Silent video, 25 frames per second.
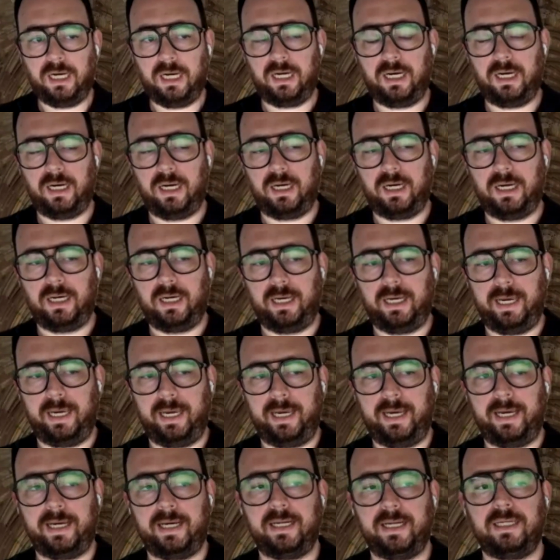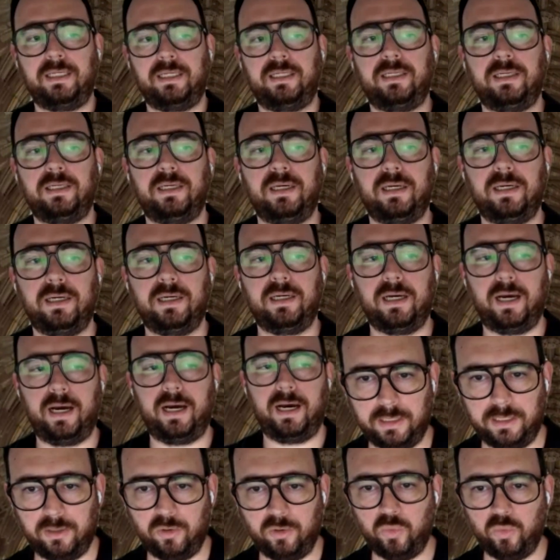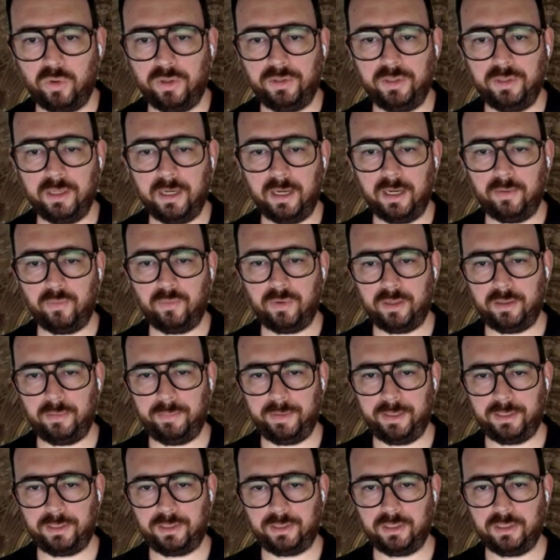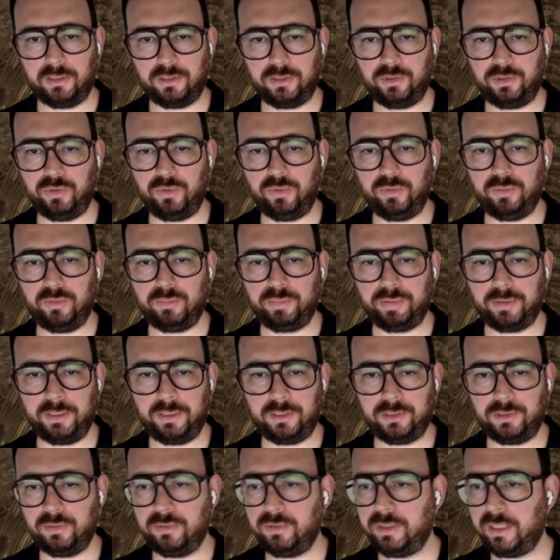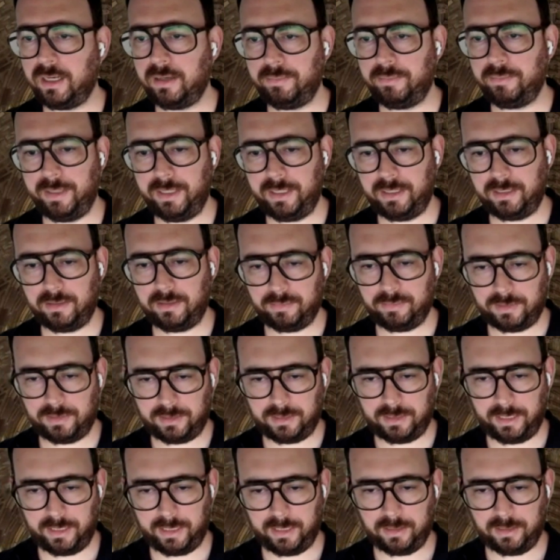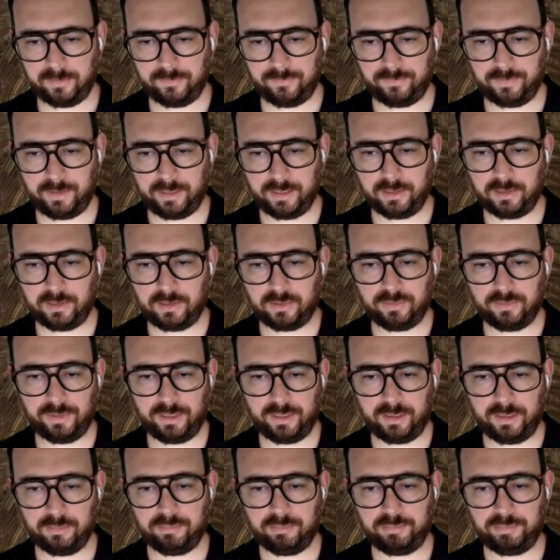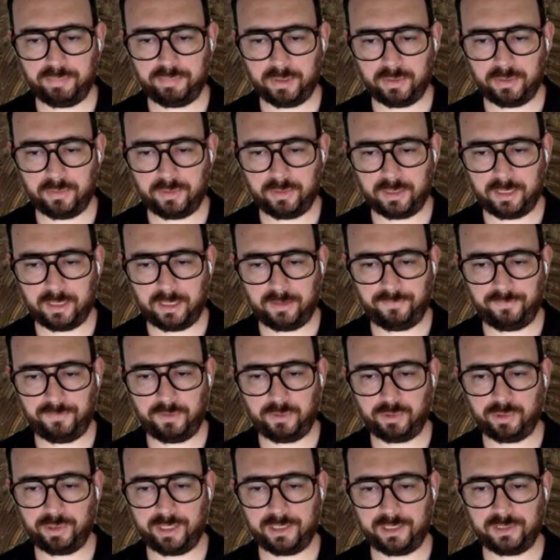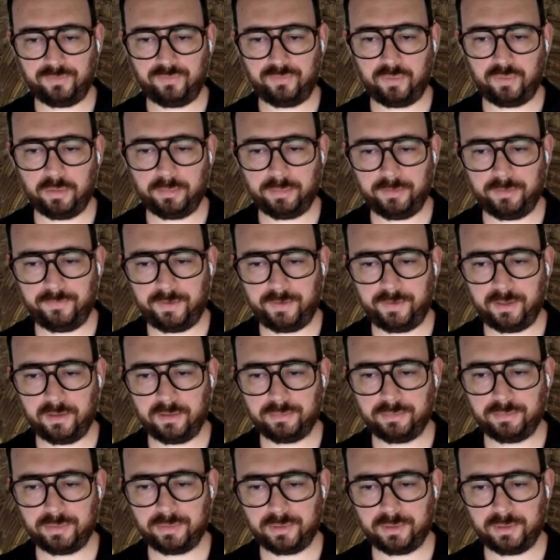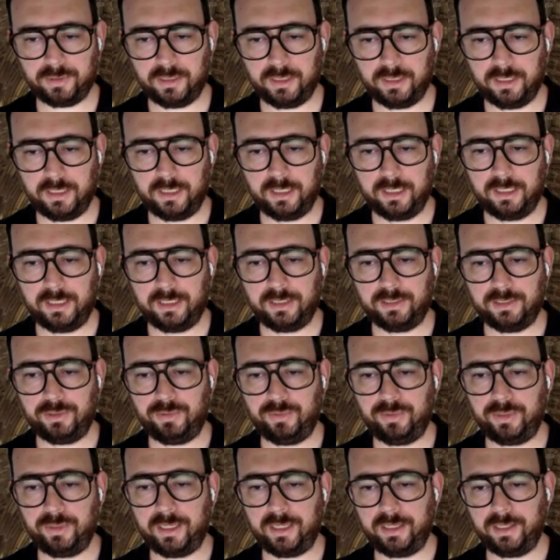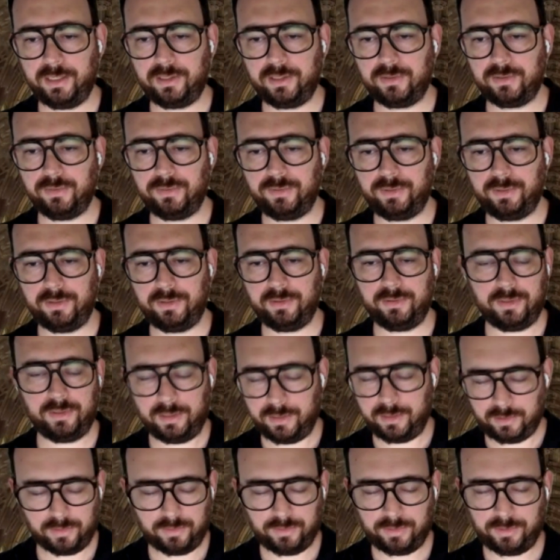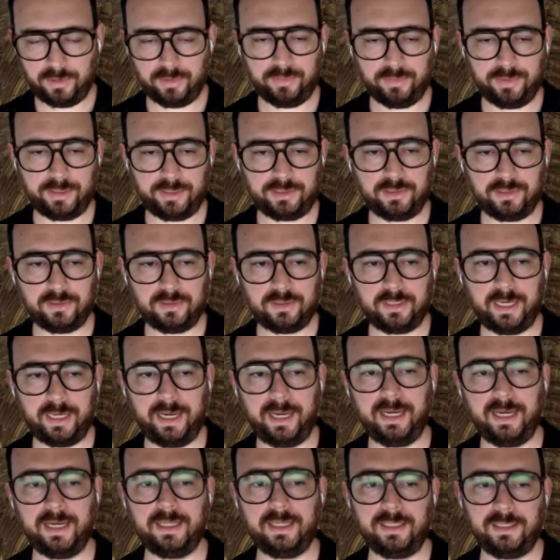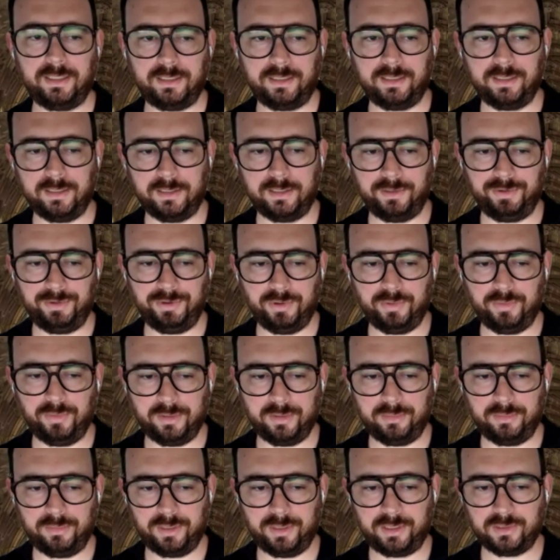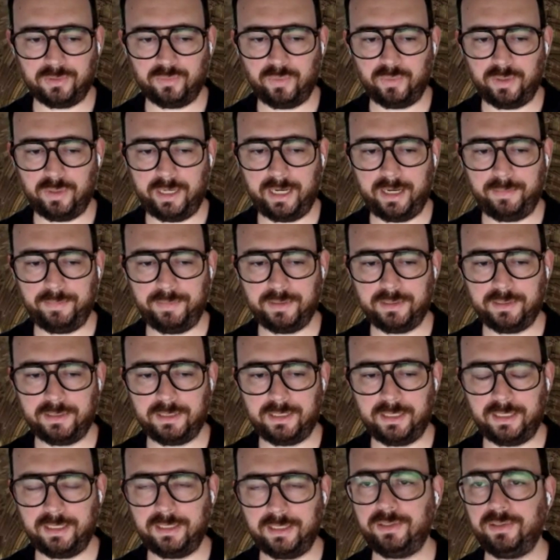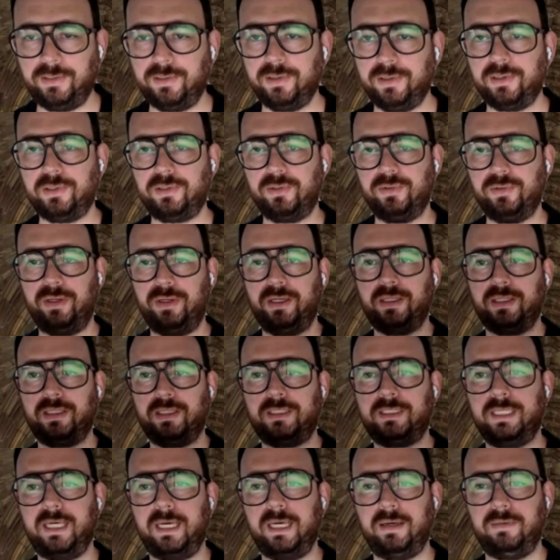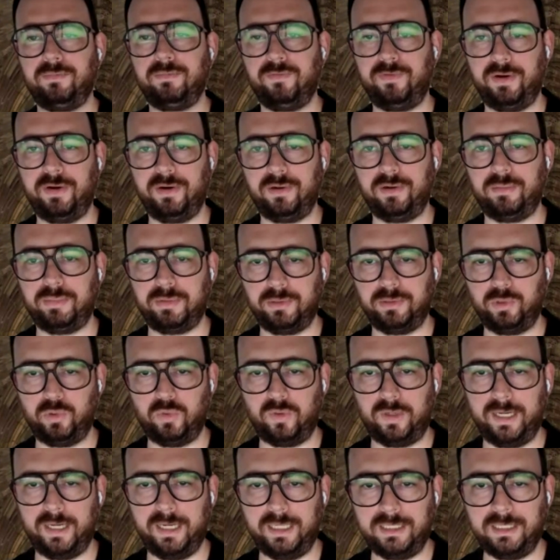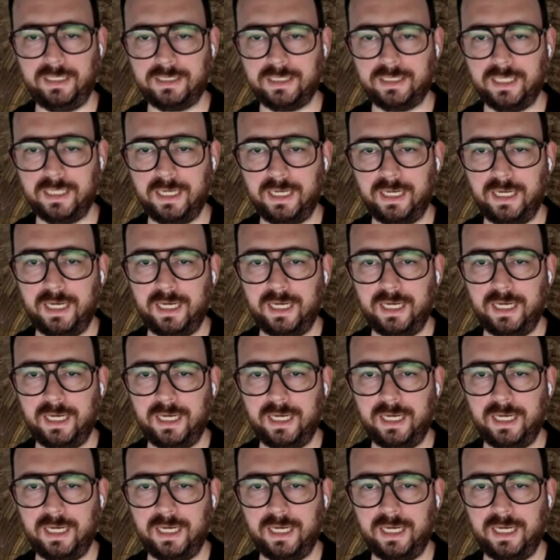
And one thing I want to mention is please do not make the mistake of including both. Like if you transform the variable, do not include the original and the new one, because what happens then? You're including the same variable twice,